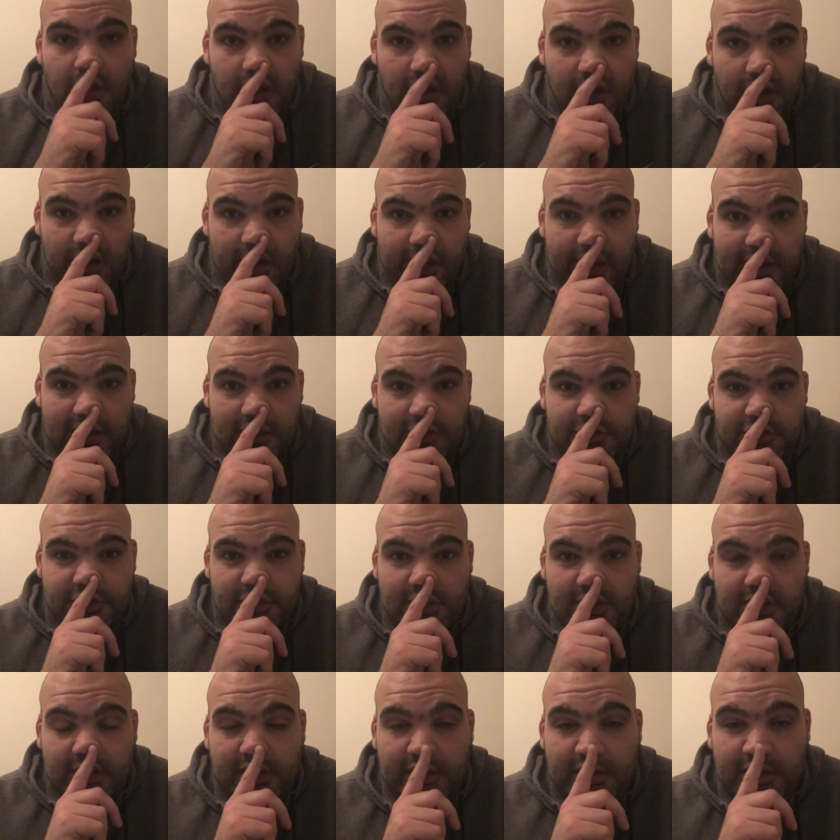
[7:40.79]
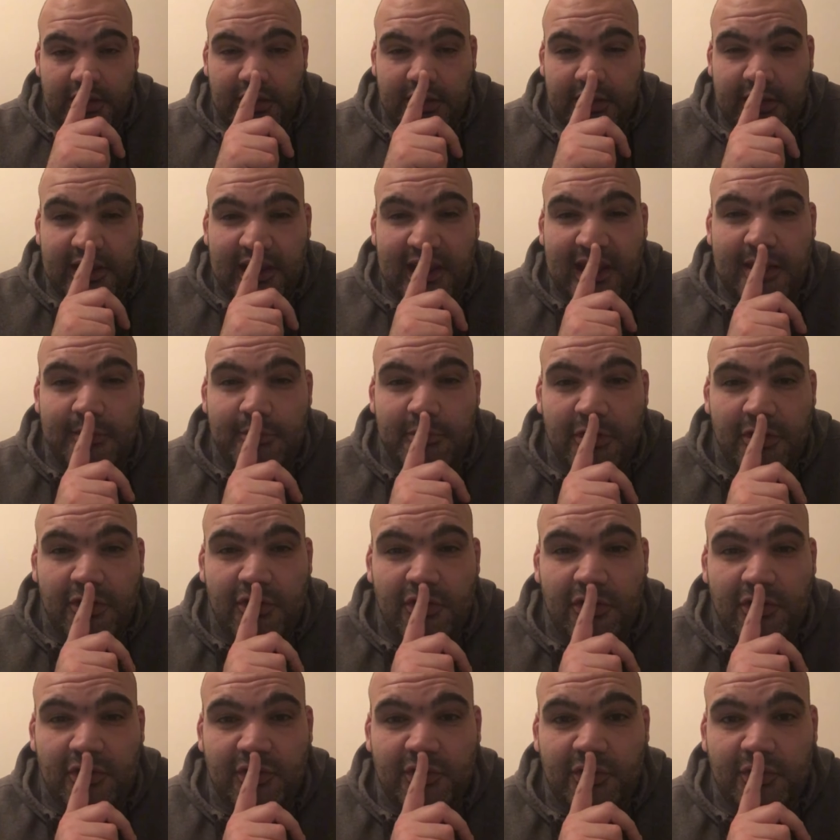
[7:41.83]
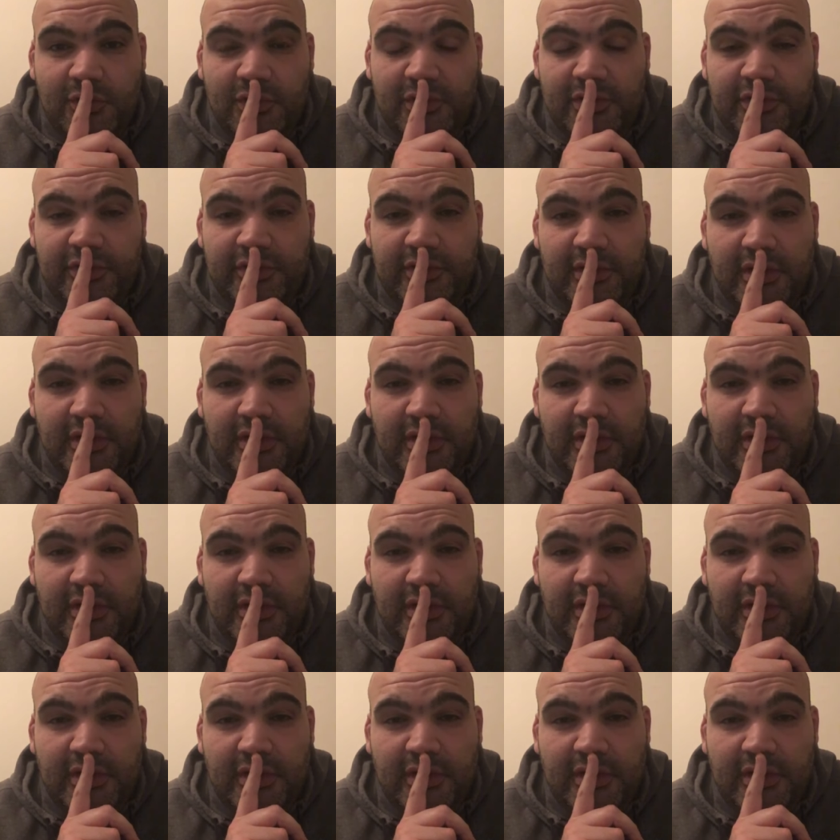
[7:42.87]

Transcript: I actually came across was,